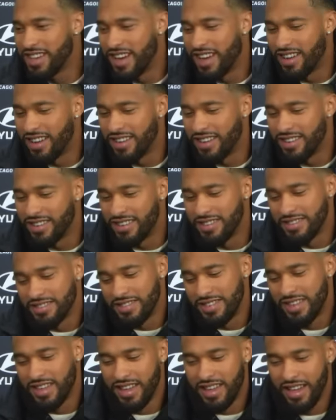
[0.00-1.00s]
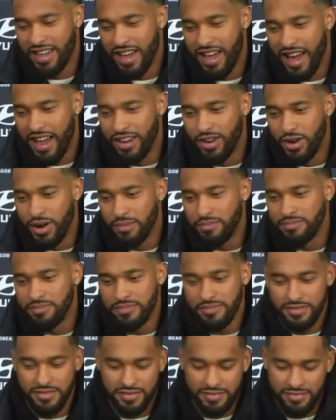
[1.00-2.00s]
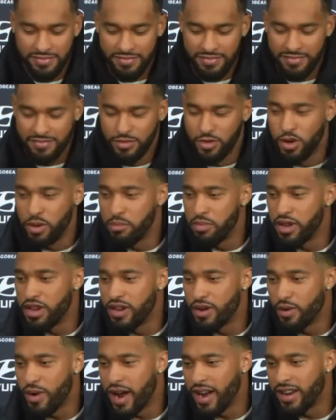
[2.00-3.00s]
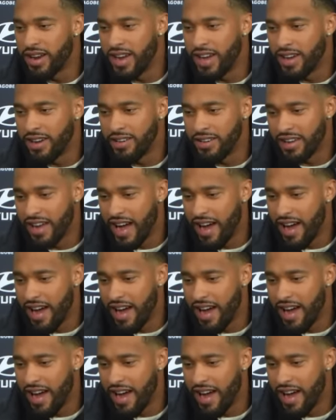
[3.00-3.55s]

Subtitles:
I know I'm doing media right now.